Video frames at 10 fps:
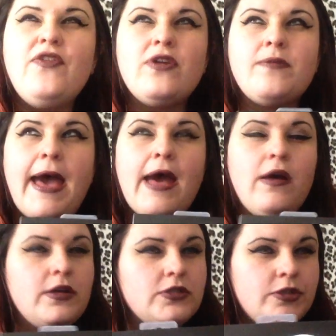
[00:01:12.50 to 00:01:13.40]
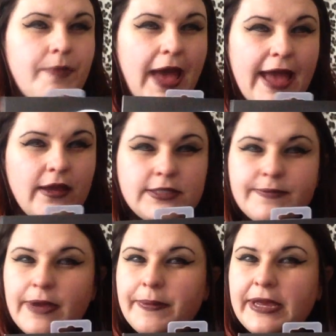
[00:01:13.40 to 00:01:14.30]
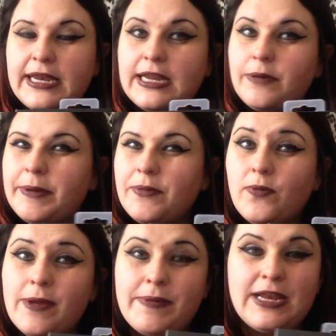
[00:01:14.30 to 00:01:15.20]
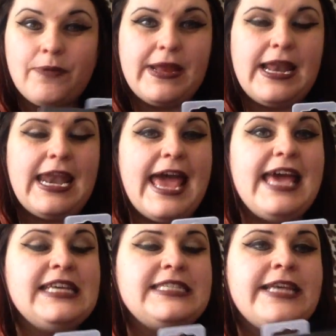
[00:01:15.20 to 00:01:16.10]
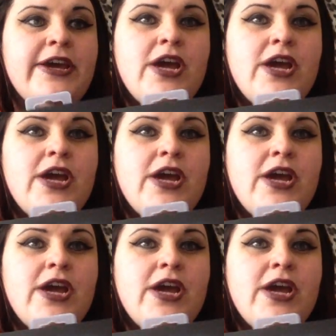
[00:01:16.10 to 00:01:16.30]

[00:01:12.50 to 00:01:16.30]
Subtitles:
for about £100, maybe a little bit more, maybe a little bit less.